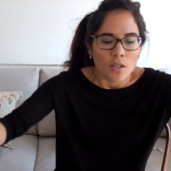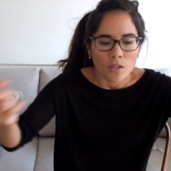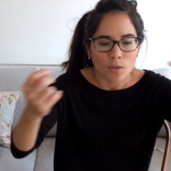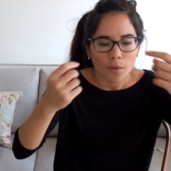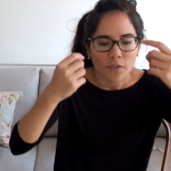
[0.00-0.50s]

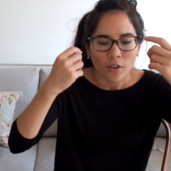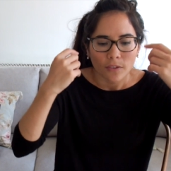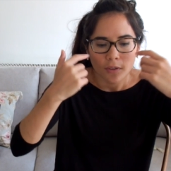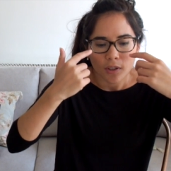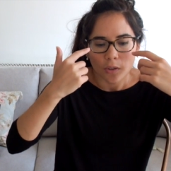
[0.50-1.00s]
So we've gone
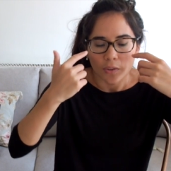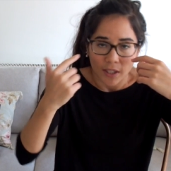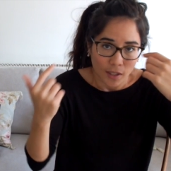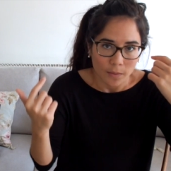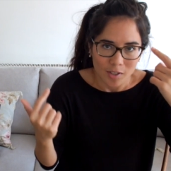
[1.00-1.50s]
through the
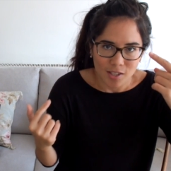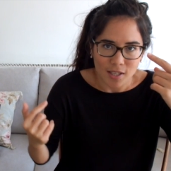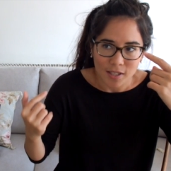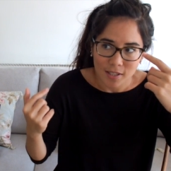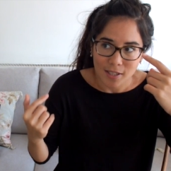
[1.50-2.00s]
cornea which
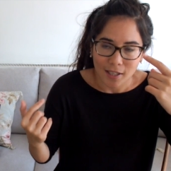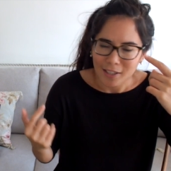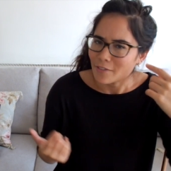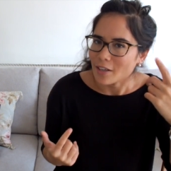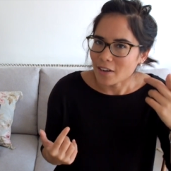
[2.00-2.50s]
is
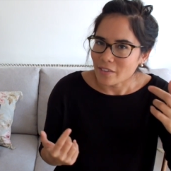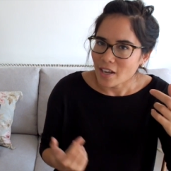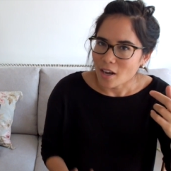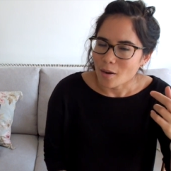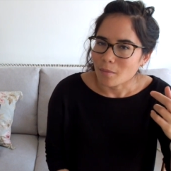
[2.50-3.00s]
incidentally if you have
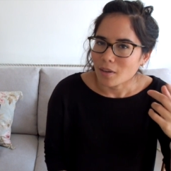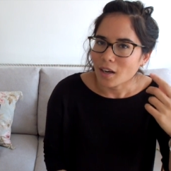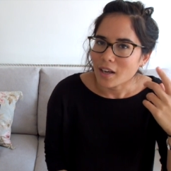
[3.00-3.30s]
um,